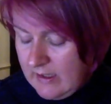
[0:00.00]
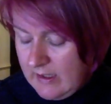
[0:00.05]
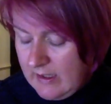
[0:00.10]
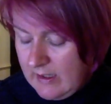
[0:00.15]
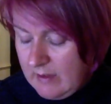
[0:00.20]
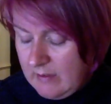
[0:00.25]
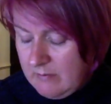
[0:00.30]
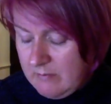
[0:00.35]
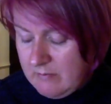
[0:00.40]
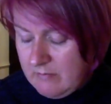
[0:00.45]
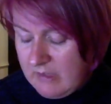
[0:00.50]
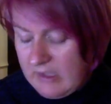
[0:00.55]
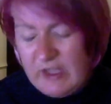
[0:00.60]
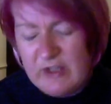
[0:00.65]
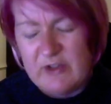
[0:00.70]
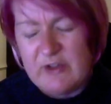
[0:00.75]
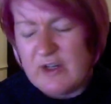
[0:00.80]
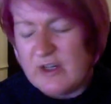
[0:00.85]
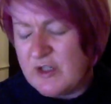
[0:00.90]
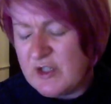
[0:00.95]

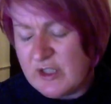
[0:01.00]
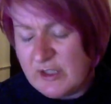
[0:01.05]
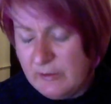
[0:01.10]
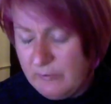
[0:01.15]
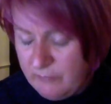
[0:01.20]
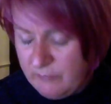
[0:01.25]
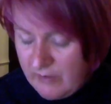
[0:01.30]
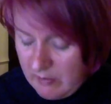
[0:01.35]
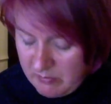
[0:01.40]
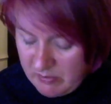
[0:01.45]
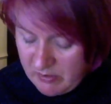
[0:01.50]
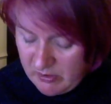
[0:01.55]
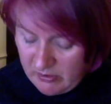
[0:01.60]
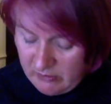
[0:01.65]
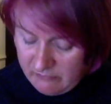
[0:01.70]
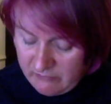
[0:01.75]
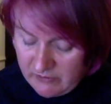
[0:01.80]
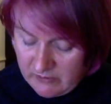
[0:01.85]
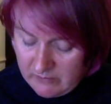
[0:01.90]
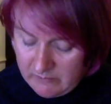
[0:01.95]
I just love that
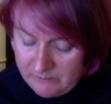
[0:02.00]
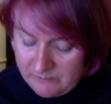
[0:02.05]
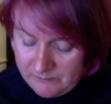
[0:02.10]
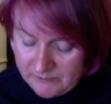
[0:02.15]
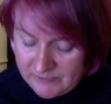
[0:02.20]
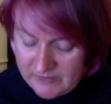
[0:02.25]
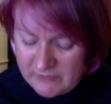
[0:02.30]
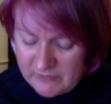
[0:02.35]
perfume.